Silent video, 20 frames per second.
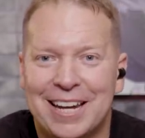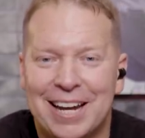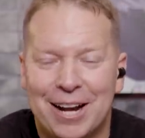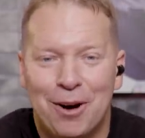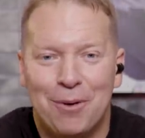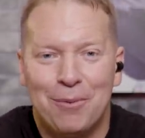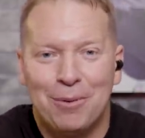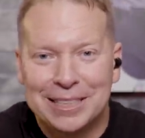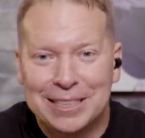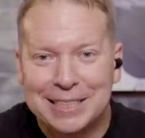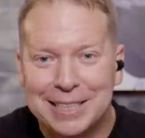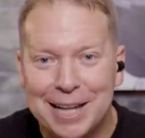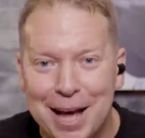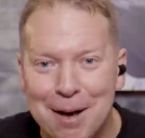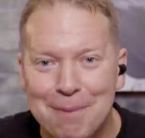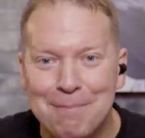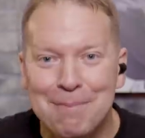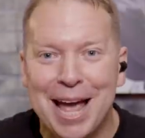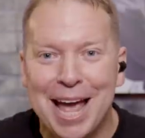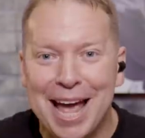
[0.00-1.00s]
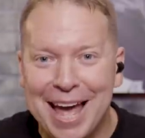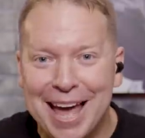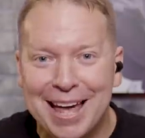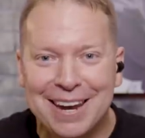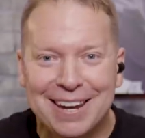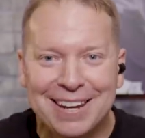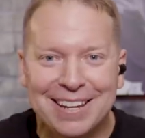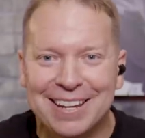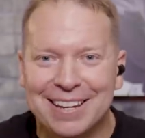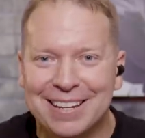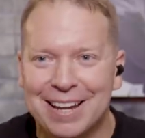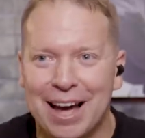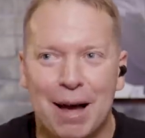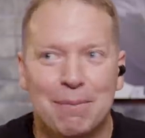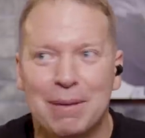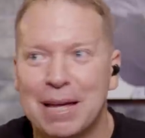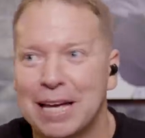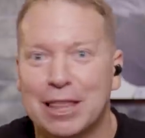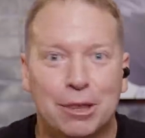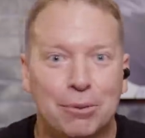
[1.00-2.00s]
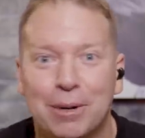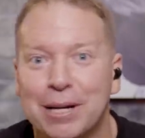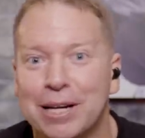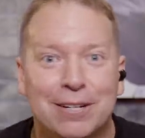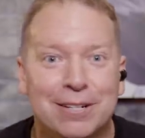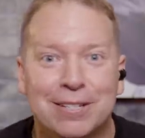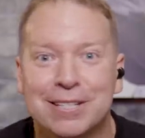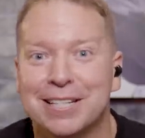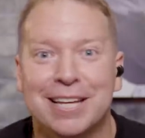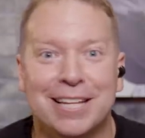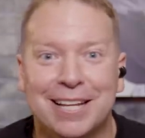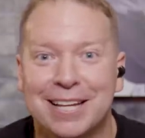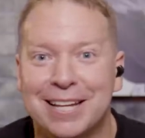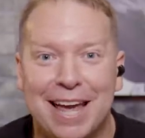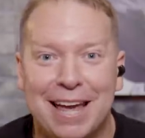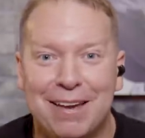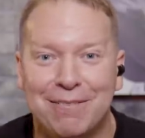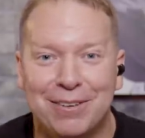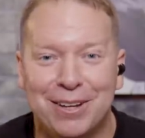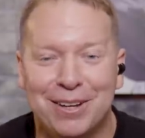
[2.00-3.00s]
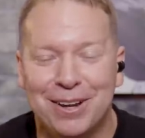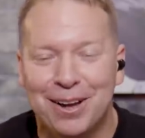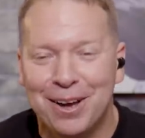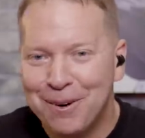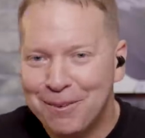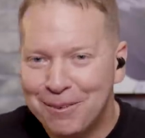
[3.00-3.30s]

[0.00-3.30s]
I go, "What's up, man?" Now I'm like three years in the Navy.